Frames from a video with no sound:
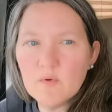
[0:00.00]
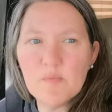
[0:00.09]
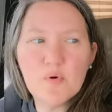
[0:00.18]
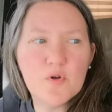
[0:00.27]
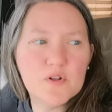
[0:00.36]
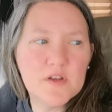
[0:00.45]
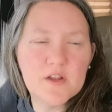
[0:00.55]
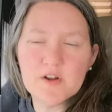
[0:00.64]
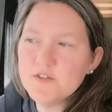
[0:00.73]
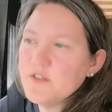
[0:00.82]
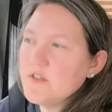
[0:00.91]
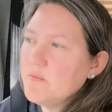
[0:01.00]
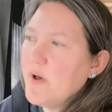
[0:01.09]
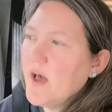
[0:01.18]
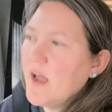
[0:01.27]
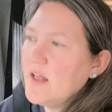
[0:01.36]
We pulled in here to the
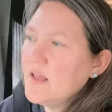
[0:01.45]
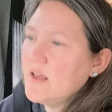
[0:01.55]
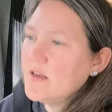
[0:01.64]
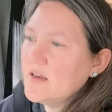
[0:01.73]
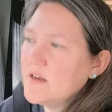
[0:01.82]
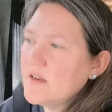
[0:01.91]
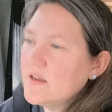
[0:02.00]
Pilot